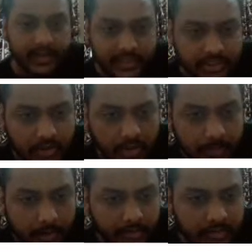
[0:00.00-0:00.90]
let's
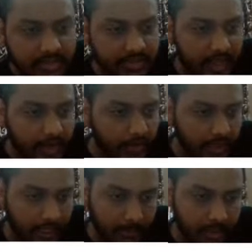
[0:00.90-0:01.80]
talk about this scenario,
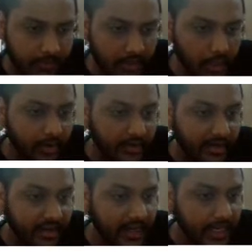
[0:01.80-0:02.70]
okay, I am giving you a
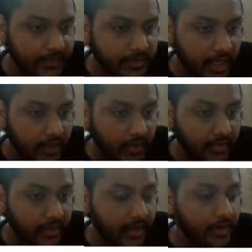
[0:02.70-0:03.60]
real life scenario
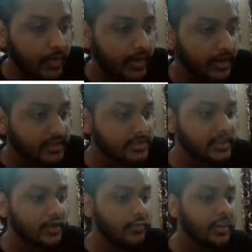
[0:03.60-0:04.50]
and there you can
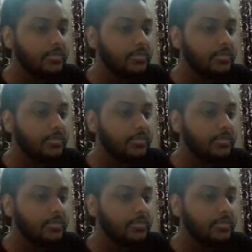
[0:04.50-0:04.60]
understand